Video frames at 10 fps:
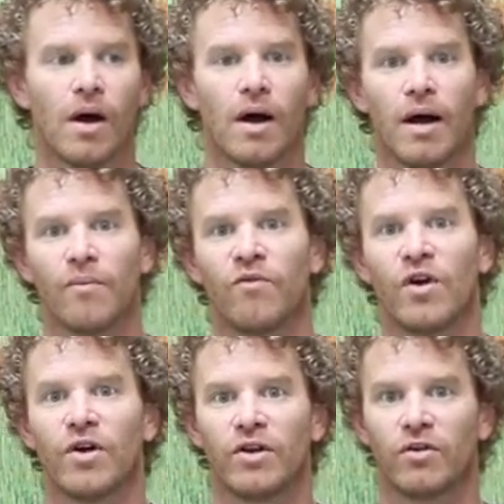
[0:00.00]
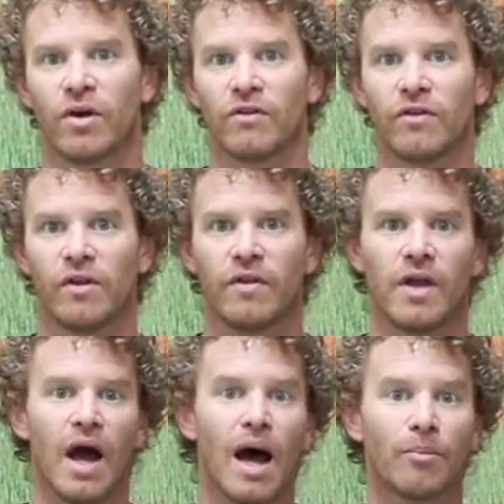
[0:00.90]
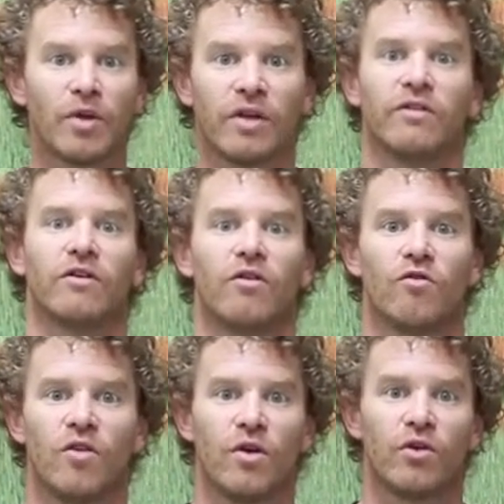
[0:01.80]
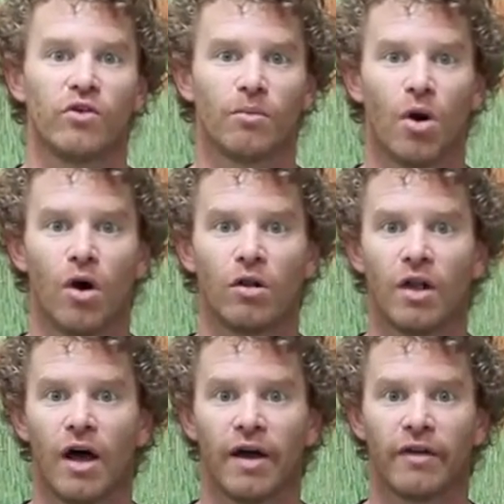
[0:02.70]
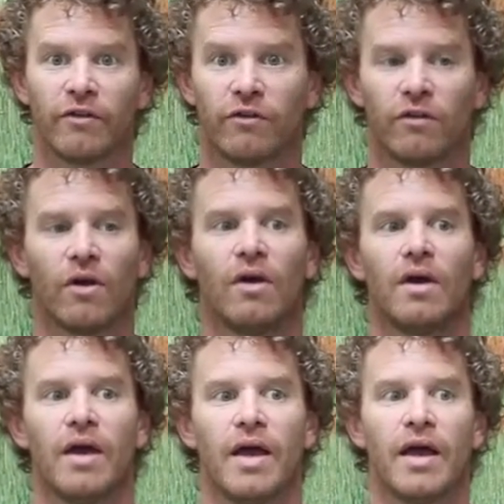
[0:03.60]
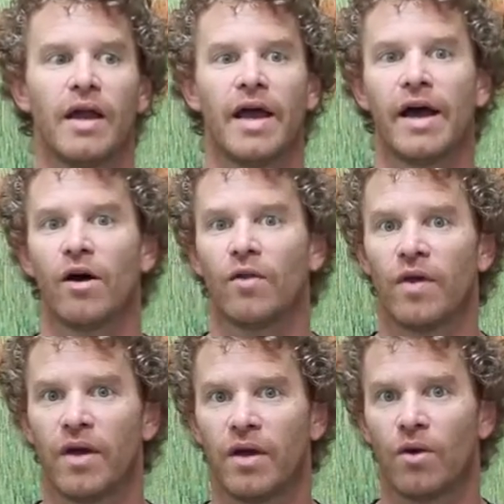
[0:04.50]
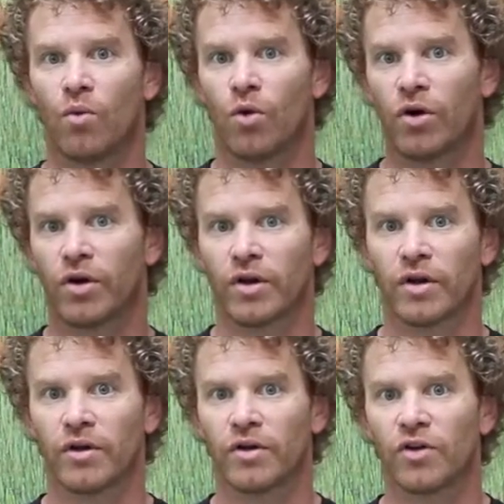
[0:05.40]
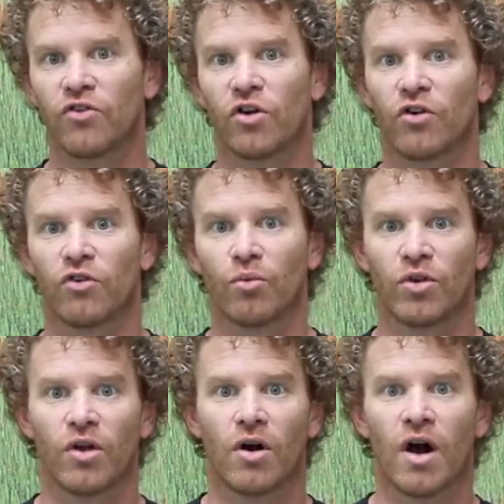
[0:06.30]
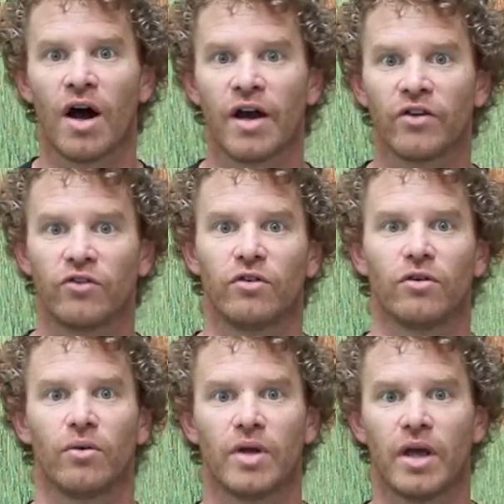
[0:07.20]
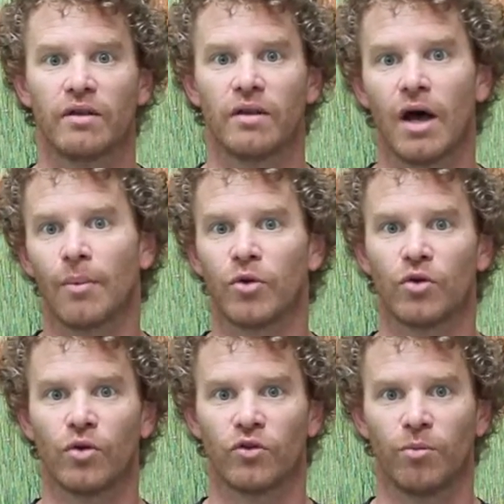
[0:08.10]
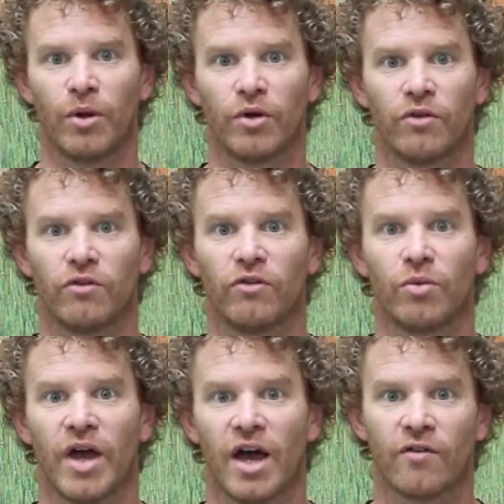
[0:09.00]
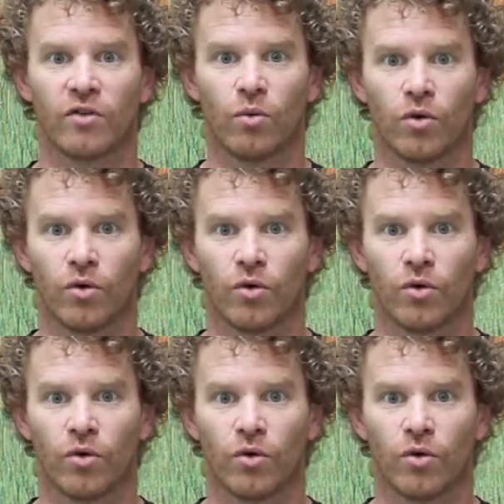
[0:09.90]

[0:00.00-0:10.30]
I'm very interested in the optics of very small lines and how they work in conjunction with our eyes to create the optical experiences we have in the